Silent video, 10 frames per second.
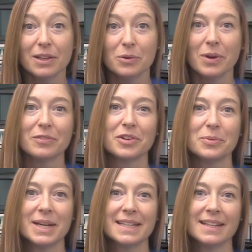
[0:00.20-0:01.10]
Hello
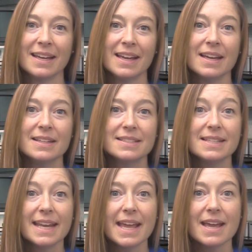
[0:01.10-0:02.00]
everyone.
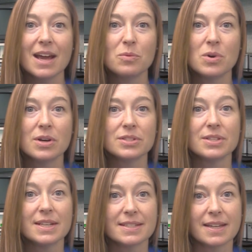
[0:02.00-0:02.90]
Today I want
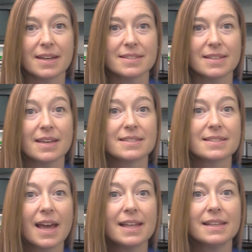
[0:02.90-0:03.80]
to discuss a
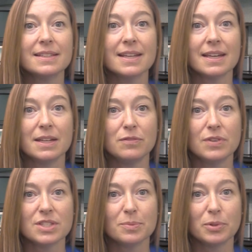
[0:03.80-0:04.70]
silent and
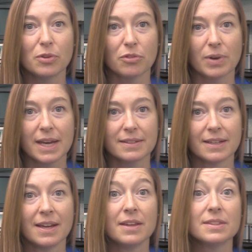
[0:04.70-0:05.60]
invisible
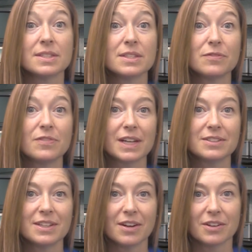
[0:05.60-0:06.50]
threat that's
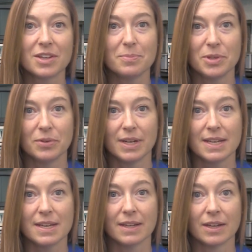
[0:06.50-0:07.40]
affecting our
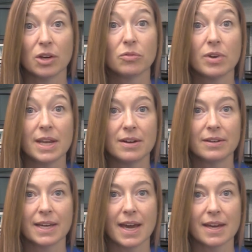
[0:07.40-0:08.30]
community,
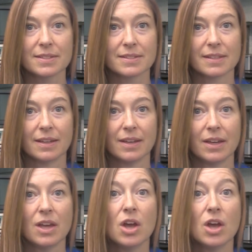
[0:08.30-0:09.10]
radon gas.